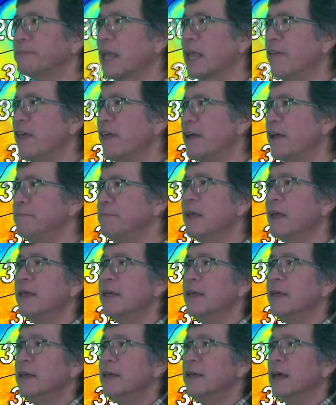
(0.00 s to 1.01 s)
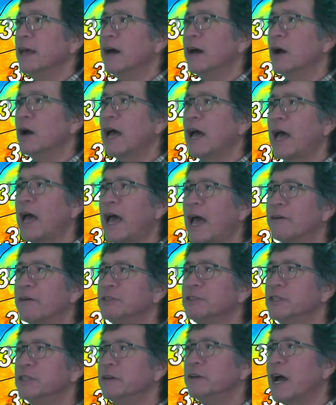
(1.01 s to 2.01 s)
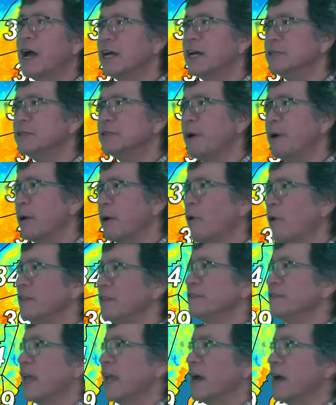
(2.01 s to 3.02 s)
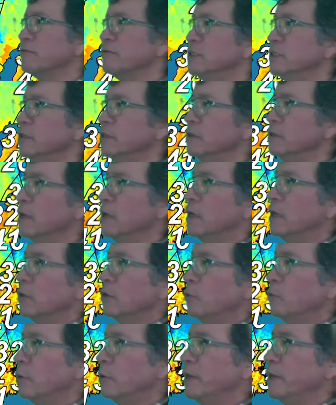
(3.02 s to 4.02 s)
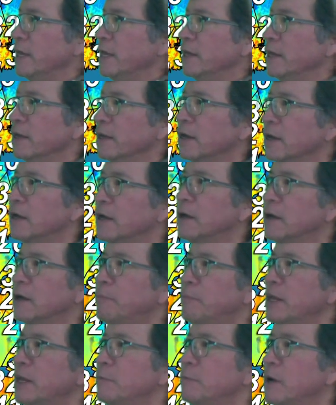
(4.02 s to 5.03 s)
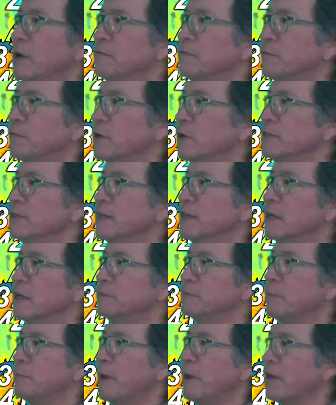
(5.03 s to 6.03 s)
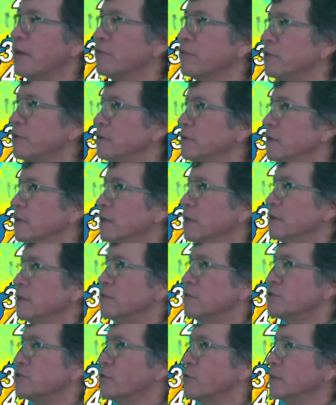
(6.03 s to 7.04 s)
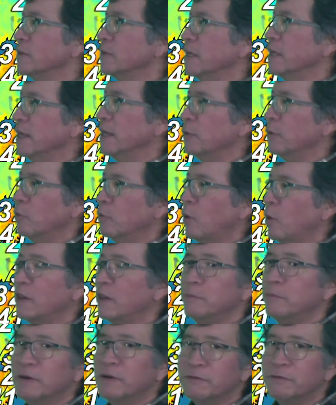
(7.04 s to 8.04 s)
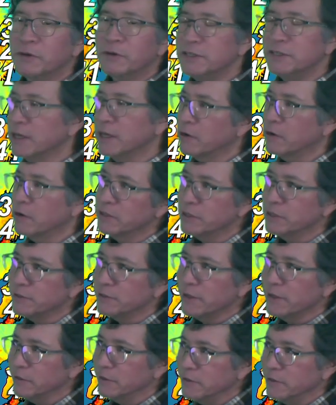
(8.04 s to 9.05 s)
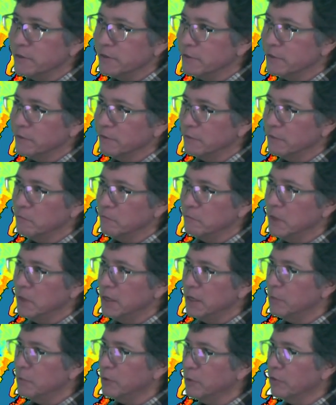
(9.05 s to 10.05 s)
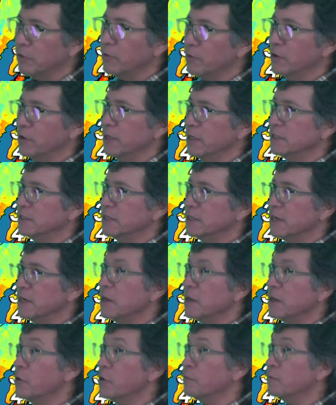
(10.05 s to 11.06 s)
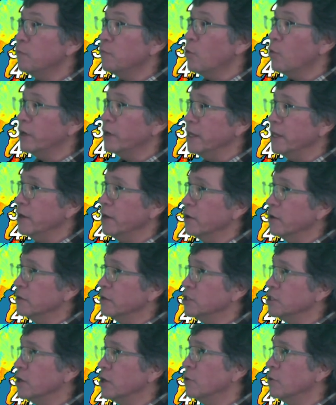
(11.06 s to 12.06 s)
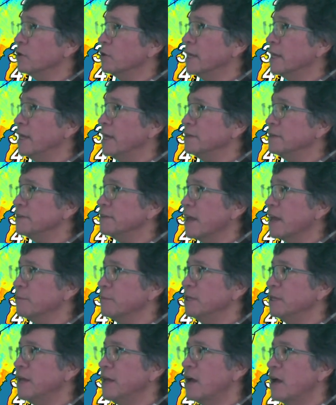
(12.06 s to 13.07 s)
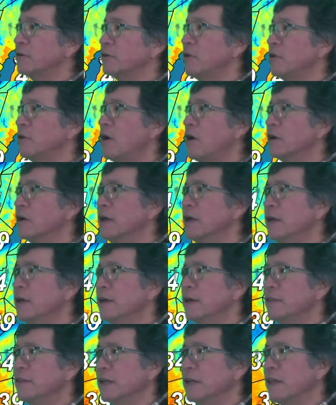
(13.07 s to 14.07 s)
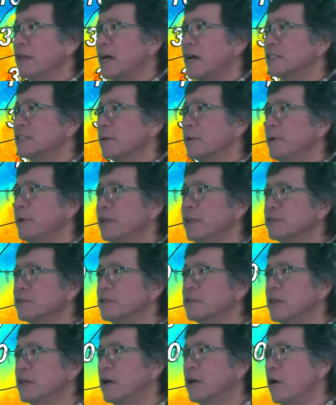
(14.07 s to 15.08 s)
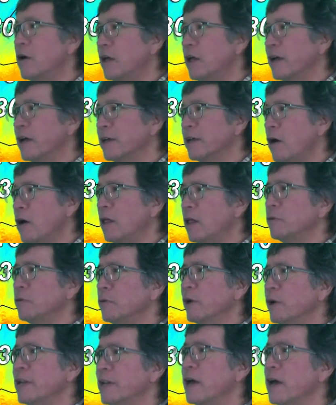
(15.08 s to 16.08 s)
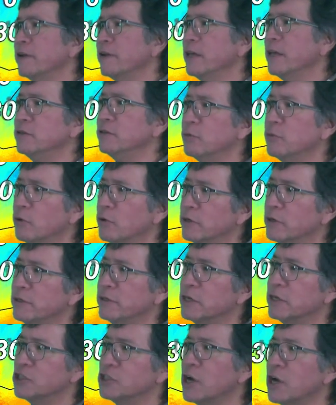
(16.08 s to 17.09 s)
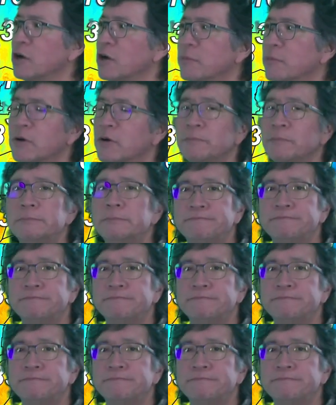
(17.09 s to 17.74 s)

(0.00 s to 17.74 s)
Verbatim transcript: And then uh, afternoon highs by Wednesday afternoon will be uh, a bit above freezing up to Bethel certainly well above freezing, or I should say at least mid upper 30s, near 40 here as you go King Salmon down along the Alaska Peninsula, all, all the way down again toward Dutch Harbor.